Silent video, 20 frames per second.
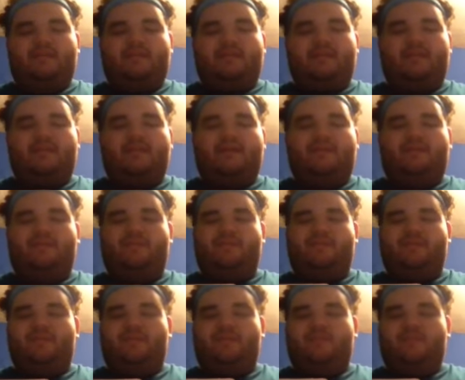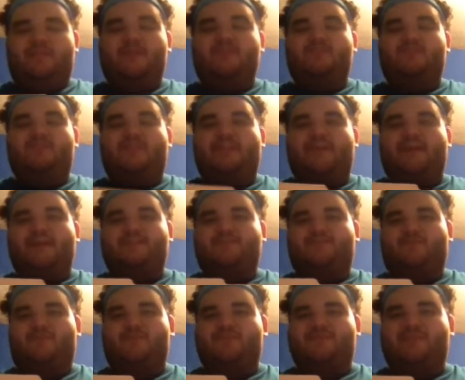And now, these are the last
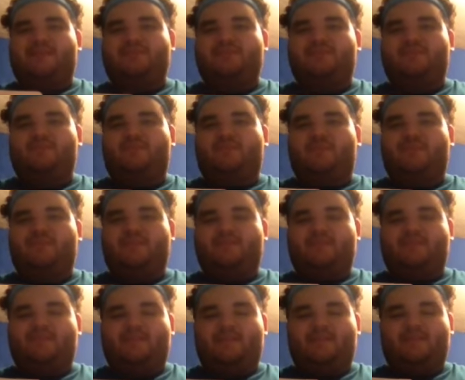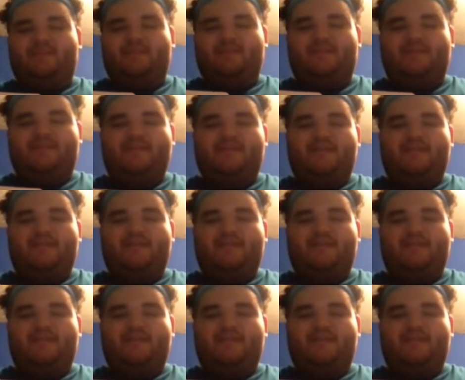four teams that were into the tournament.